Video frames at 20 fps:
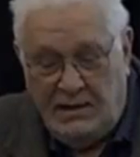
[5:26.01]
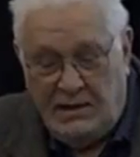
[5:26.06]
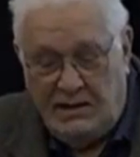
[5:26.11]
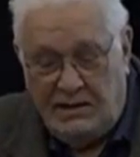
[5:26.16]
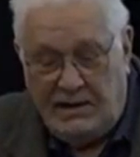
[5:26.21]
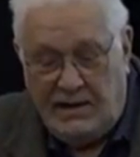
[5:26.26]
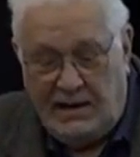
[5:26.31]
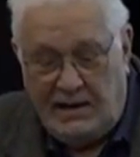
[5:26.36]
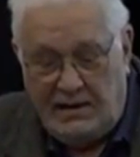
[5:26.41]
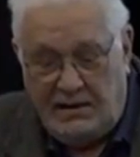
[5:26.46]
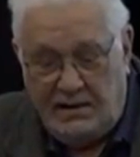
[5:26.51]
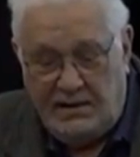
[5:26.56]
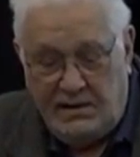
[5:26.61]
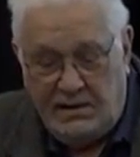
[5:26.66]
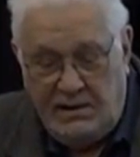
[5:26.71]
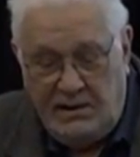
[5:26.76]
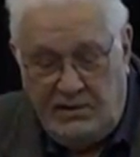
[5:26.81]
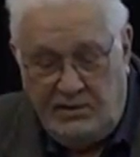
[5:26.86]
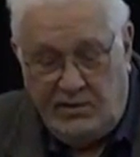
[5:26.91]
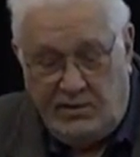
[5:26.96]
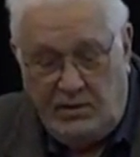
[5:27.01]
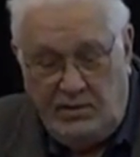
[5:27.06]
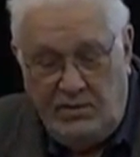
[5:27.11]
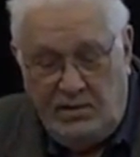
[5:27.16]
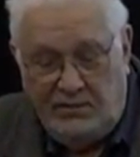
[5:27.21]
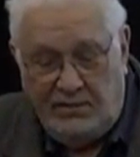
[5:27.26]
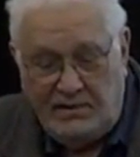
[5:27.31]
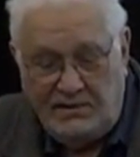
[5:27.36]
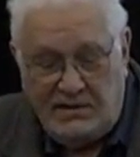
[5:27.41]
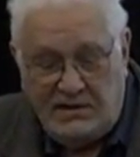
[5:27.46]
that an eternal
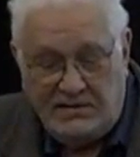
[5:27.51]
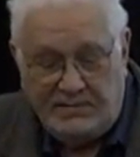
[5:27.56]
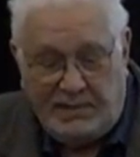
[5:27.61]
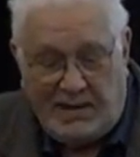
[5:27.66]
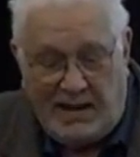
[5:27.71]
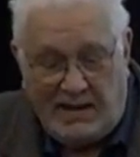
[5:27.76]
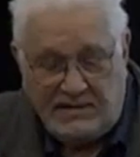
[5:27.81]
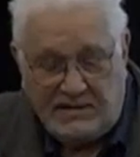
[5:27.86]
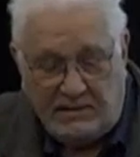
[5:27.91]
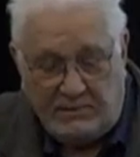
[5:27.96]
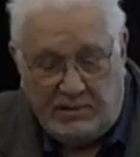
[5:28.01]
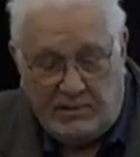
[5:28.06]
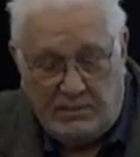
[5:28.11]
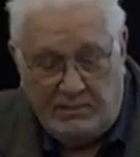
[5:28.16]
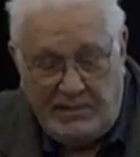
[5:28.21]
universe is possible,